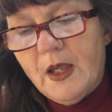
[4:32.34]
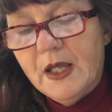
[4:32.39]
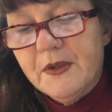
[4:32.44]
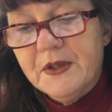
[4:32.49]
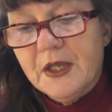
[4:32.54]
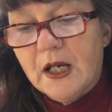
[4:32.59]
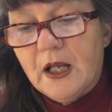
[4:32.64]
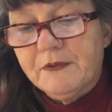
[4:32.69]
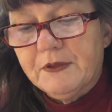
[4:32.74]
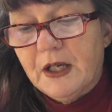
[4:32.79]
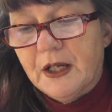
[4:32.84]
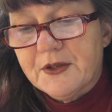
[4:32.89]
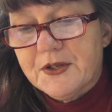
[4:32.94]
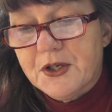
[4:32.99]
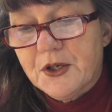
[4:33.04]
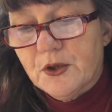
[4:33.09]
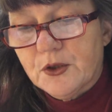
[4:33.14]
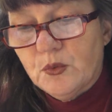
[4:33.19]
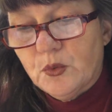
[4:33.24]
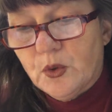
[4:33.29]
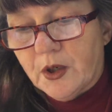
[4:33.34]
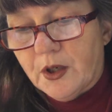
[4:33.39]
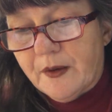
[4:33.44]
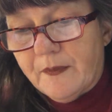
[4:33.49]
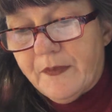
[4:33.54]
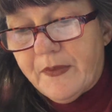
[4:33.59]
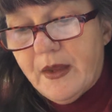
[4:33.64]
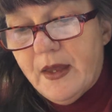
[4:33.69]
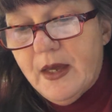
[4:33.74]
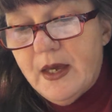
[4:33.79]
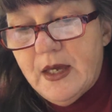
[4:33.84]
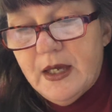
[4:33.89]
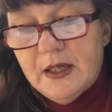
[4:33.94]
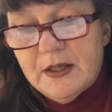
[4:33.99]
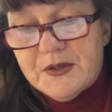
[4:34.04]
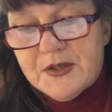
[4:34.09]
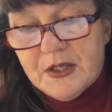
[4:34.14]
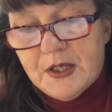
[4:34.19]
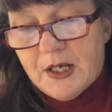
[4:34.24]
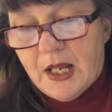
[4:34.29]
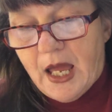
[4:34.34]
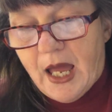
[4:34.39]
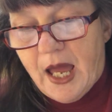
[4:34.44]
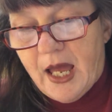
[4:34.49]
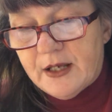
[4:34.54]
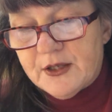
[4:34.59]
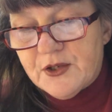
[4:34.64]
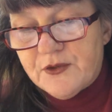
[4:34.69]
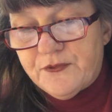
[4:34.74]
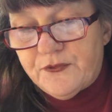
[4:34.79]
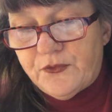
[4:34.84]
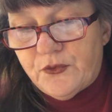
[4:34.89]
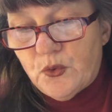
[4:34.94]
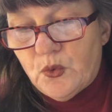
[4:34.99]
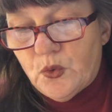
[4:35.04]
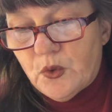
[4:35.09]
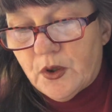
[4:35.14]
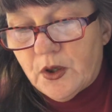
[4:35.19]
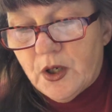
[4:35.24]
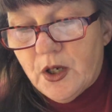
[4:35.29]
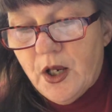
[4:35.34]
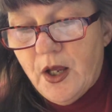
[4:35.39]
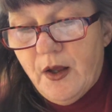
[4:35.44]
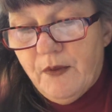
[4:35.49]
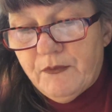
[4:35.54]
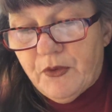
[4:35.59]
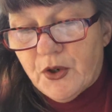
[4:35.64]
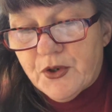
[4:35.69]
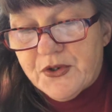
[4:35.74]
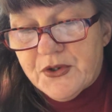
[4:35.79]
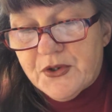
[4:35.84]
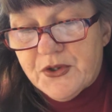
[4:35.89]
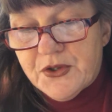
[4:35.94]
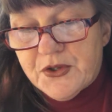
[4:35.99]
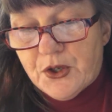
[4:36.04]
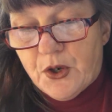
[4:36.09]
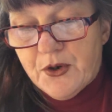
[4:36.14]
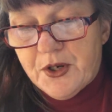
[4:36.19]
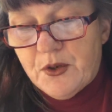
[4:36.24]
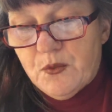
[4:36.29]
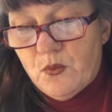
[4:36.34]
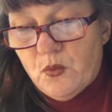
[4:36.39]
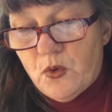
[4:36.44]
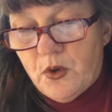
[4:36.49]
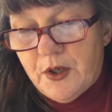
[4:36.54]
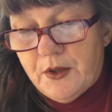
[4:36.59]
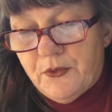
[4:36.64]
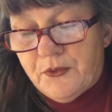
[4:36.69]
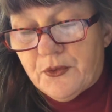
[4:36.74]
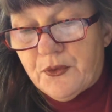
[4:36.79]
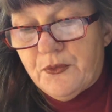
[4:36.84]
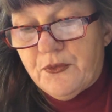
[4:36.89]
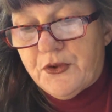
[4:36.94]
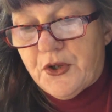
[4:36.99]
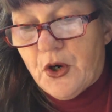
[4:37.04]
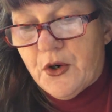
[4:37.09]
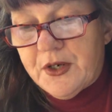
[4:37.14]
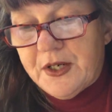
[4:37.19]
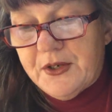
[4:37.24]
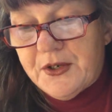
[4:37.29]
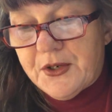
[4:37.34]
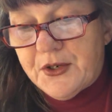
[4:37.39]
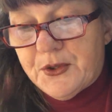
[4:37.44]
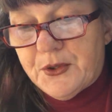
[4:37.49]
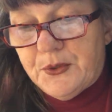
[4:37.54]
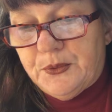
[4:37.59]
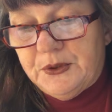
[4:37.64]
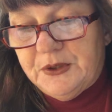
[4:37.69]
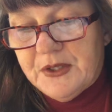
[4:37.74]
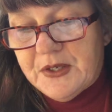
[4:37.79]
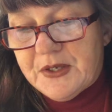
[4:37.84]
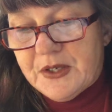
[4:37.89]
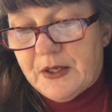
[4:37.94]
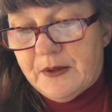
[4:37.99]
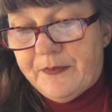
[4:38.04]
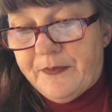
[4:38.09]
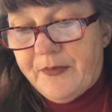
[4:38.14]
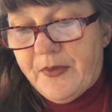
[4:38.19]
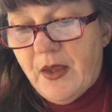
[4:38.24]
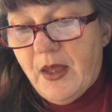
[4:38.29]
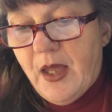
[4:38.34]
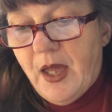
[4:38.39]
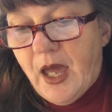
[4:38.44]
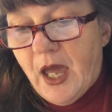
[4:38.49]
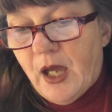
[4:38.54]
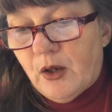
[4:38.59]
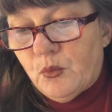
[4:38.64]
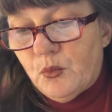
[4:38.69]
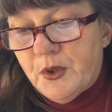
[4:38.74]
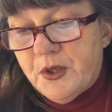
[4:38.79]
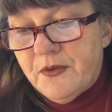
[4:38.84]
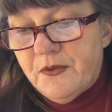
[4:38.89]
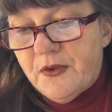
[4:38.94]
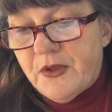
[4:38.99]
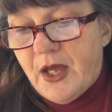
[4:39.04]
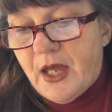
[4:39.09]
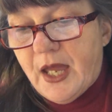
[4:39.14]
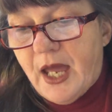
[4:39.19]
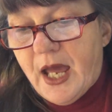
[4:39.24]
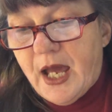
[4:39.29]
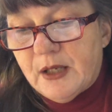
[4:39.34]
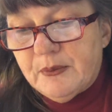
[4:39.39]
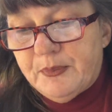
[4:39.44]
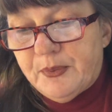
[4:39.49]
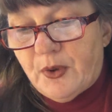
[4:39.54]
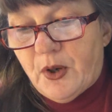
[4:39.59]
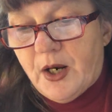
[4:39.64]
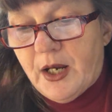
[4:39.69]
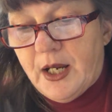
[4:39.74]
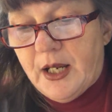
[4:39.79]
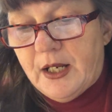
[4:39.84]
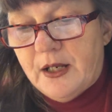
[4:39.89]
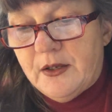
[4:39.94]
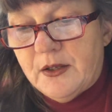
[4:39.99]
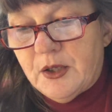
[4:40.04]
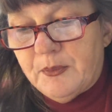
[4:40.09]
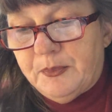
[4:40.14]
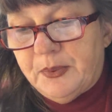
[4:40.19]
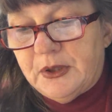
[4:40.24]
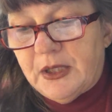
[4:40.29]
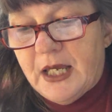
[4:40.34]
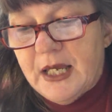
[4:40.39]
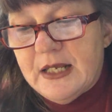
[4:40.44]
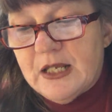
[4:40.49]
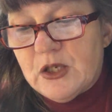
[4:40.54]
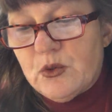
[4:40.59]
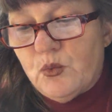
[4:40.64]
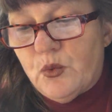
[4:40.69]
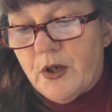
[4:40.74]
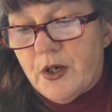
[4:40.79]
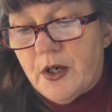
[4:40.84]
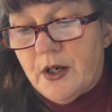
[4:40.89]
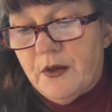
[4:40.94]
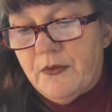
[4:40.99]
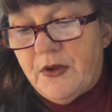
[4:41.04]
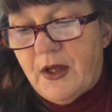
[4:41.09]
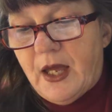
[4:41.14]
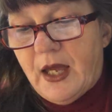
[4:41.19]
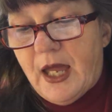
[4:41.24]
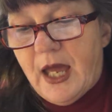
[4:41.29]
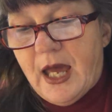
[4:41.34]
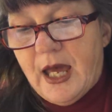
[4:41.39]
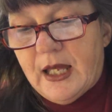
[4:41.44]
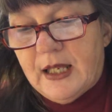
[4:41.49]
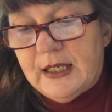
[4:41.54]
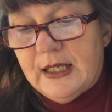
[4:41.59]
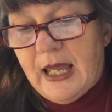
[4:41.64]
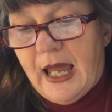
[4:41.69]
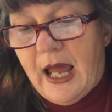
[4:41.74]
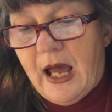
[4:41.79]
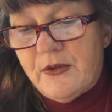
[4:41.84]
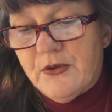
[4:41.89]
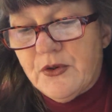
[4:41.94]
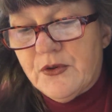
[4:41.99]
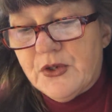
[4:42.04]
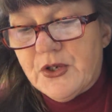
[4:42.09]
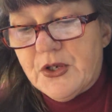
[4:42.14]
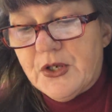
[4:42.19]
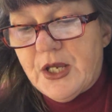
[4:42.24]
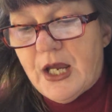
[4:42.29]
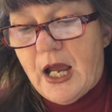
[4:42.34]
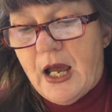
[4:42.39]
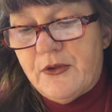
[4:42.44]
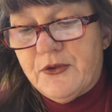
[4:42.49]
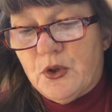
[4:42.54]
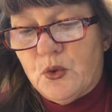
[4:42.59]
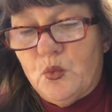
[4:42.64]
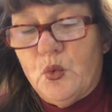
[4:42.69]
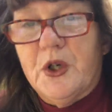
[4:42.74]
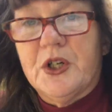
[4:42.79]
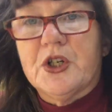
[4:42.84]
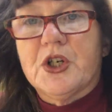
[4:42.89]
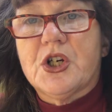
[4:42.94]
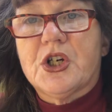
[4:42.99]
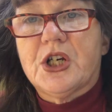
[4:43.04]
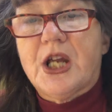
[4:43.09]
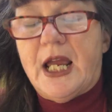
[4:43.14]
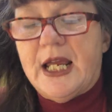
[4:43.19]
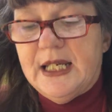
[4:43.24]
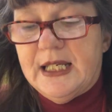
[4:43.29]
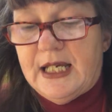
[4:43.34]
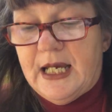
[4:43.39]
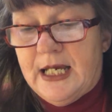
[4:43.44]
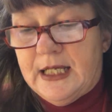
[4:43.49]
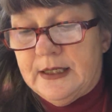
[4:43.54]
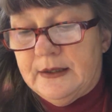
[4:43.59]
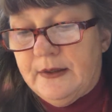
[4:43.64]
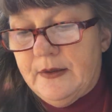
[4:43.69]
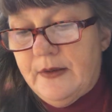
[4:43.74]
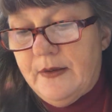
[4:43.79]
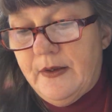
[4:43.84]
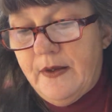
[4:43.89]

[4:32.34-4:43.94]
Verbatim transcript: And then I've got to go to work. It's in Acts 4, verses 31 through 32. Listen. And when they had prayed, the place where they had gathered together was shaken,